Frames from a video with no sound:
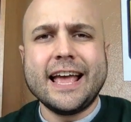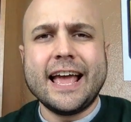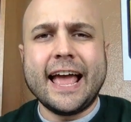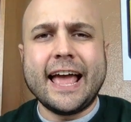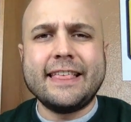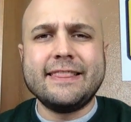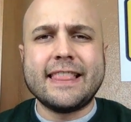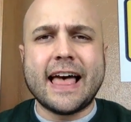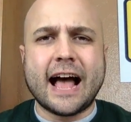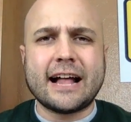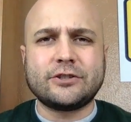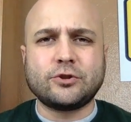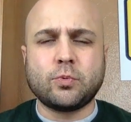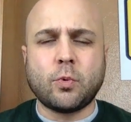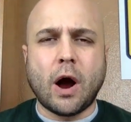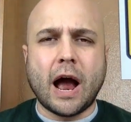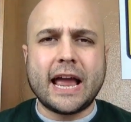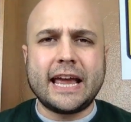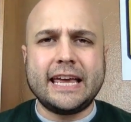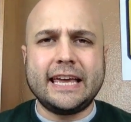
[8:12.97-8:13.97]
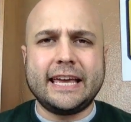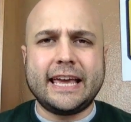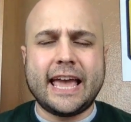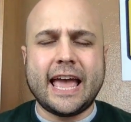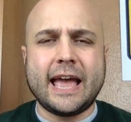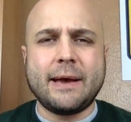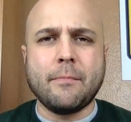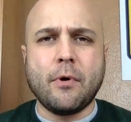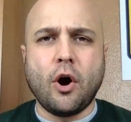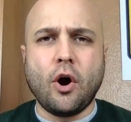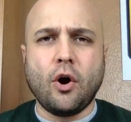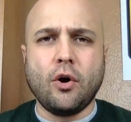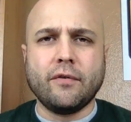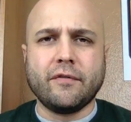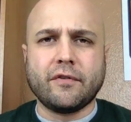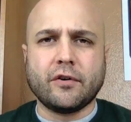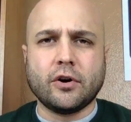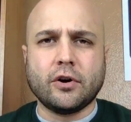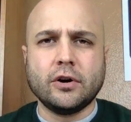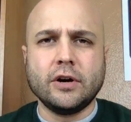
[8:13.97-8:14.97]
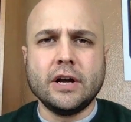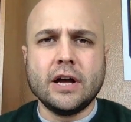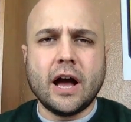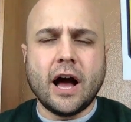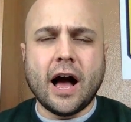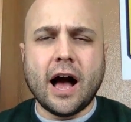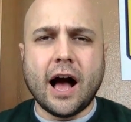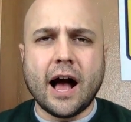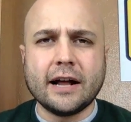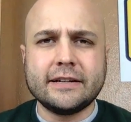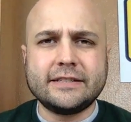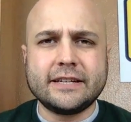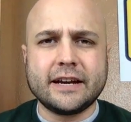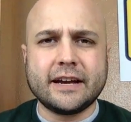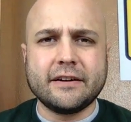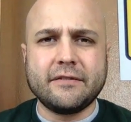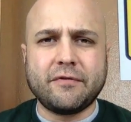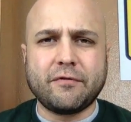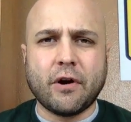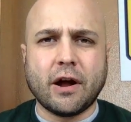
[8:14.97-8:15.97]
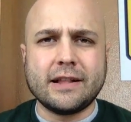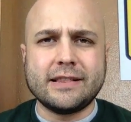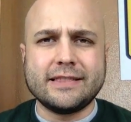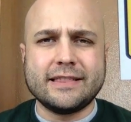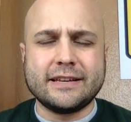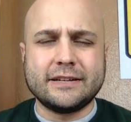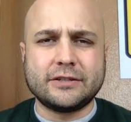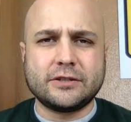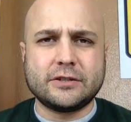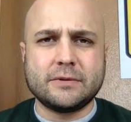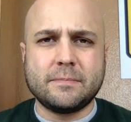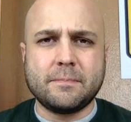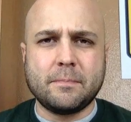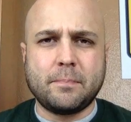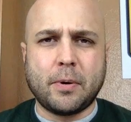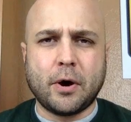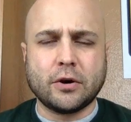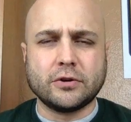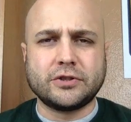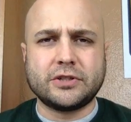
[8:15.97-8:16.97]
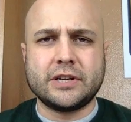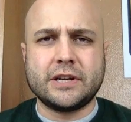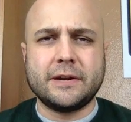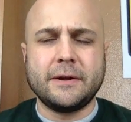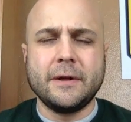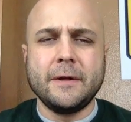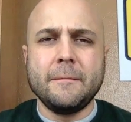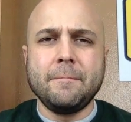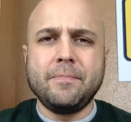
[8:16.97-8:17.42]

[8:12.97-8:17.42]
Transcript: and that's why he came over uh, to confront this person.